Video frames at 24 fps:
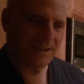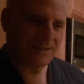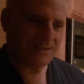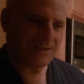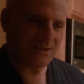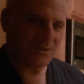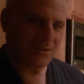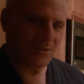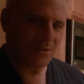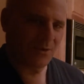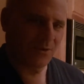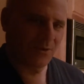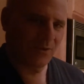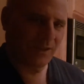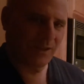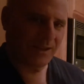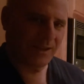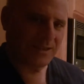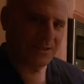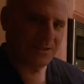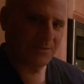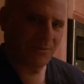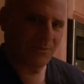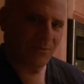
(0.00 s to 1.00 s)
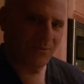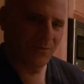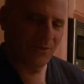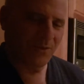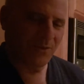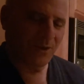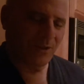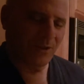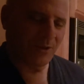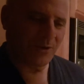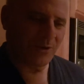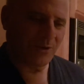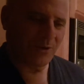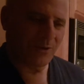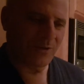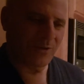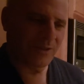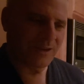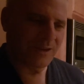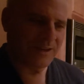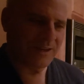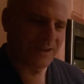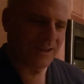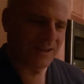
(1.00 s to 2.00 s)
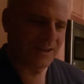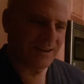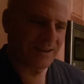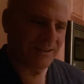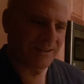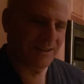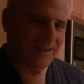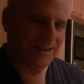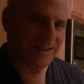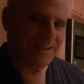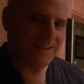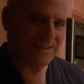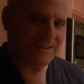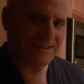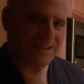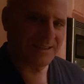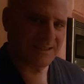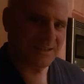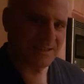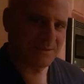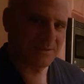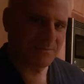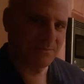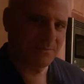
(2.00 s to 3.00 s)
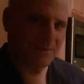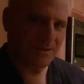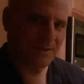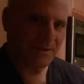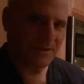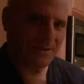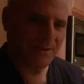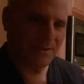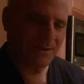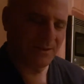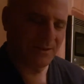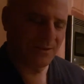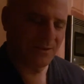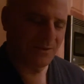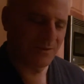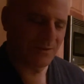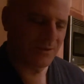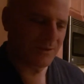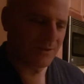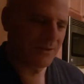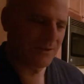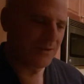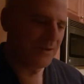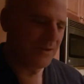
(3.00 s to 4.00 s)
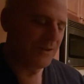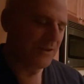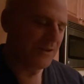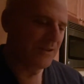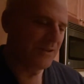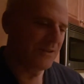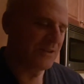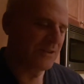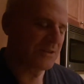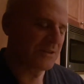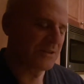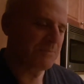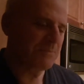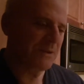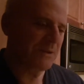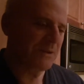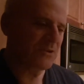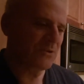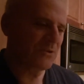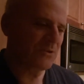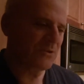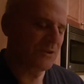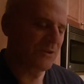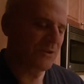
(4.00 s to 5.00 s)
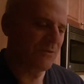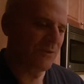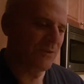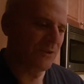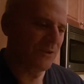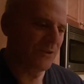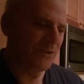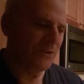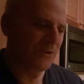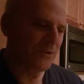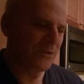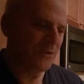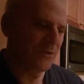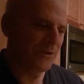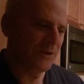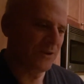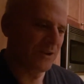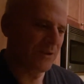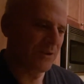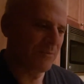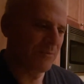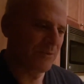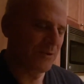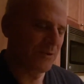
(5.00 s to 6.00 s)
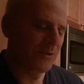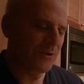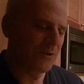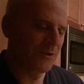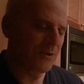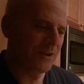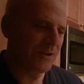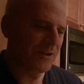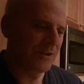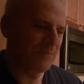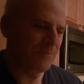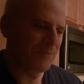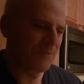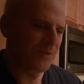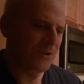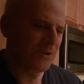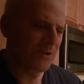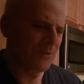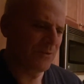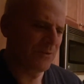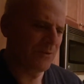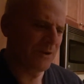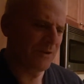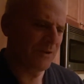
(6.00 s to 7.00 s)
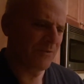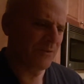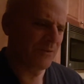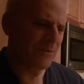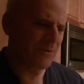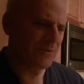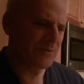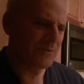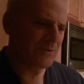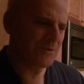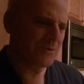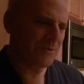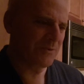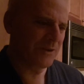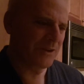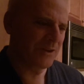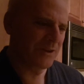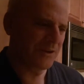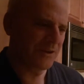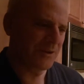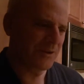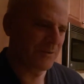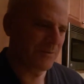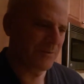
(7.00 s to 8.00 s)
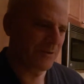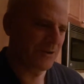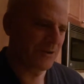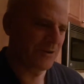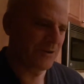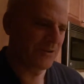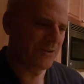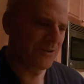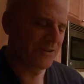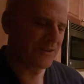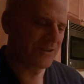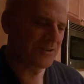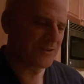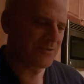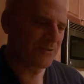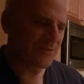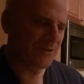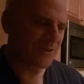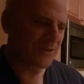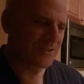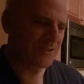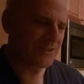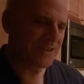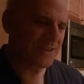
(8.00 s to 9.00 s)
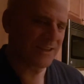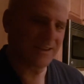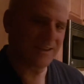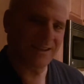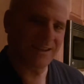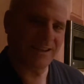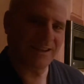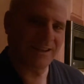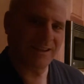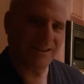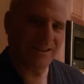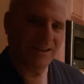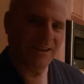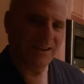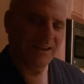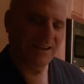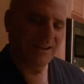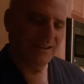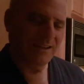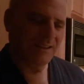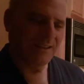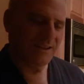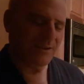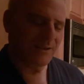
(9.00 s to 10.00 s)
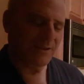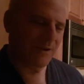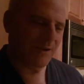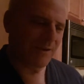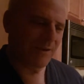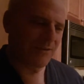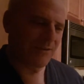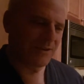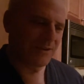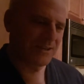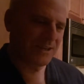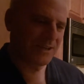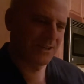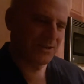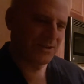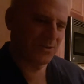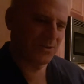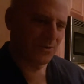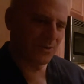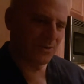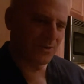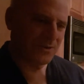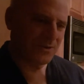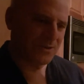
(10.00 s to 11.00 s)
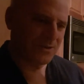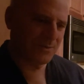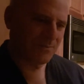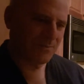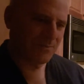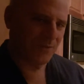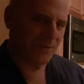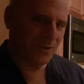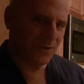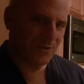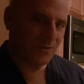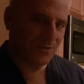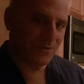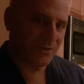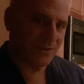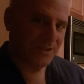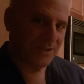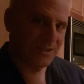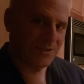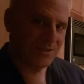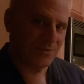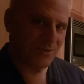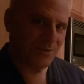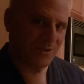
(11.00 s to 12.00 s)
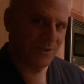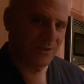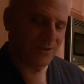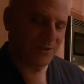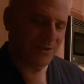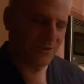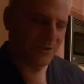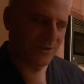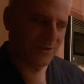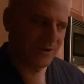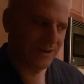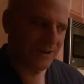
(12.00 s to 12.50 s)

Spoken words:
their own nice realtor that kind of like is this, the specialty realtor in the community. Whenever somebody in the community thinks real estate, they gravitate towards this realtor and